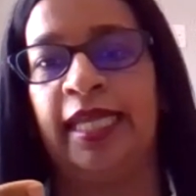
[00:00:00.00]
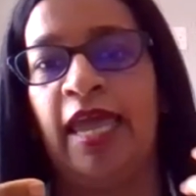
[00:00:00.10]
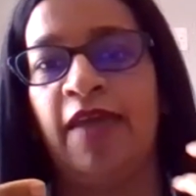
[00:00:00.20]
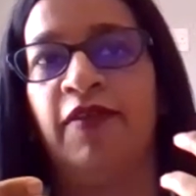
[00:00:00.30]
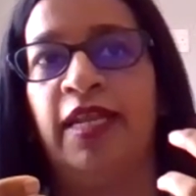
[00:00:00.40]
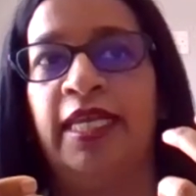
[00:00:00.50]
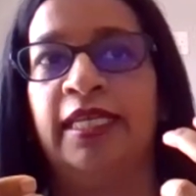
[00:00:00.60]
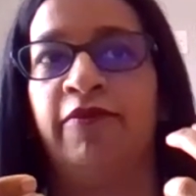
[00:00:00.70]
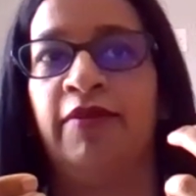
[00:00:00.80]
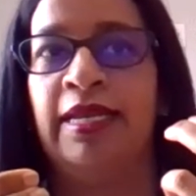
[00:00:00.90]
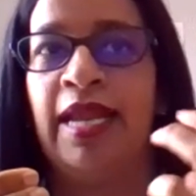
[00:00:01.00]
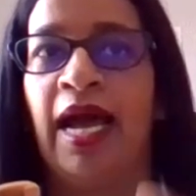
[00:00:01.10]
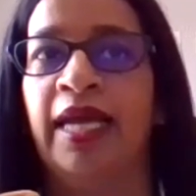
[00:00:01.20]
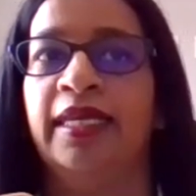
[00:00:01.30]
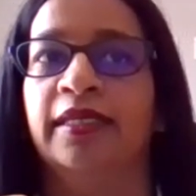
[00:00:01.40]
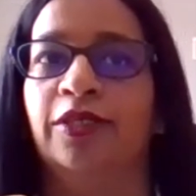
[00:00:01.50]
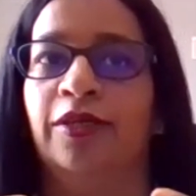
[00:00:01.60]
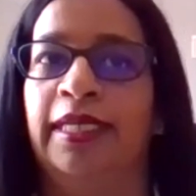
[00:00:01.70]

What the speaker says: heavily reliant on